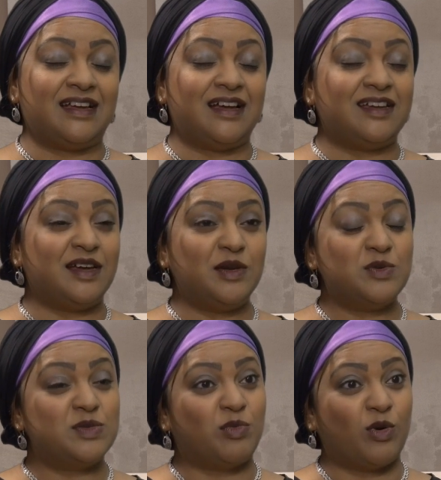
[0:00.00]
Ayan
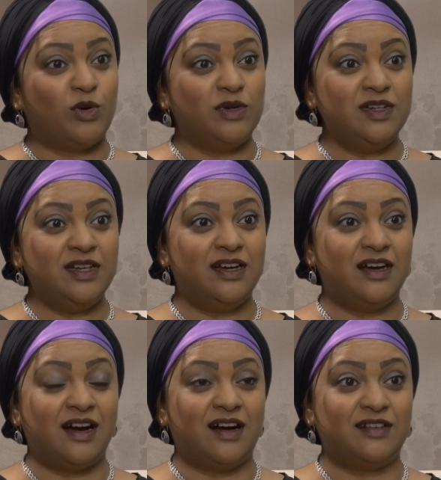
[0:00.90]
was born
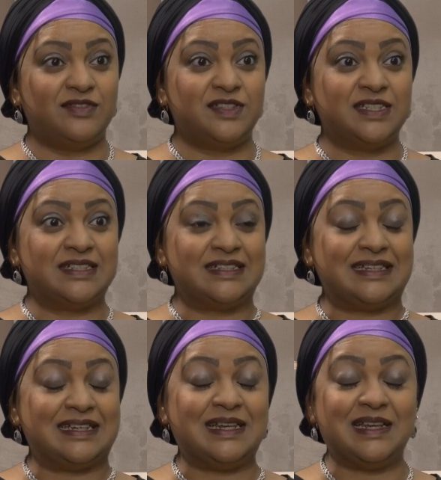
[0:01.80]

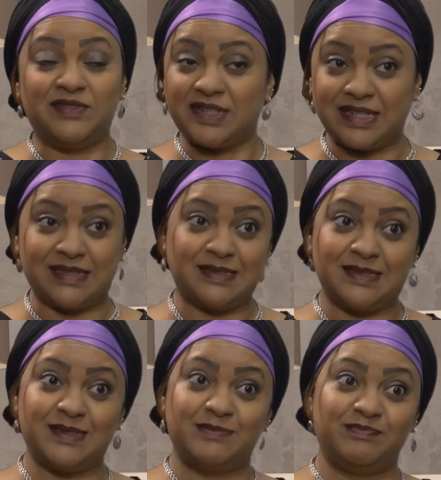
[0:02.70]
after 11
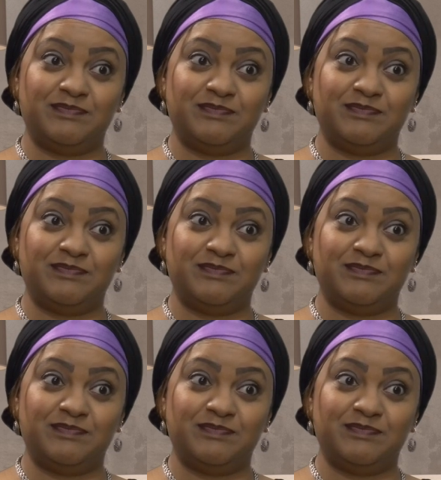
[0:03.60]
years.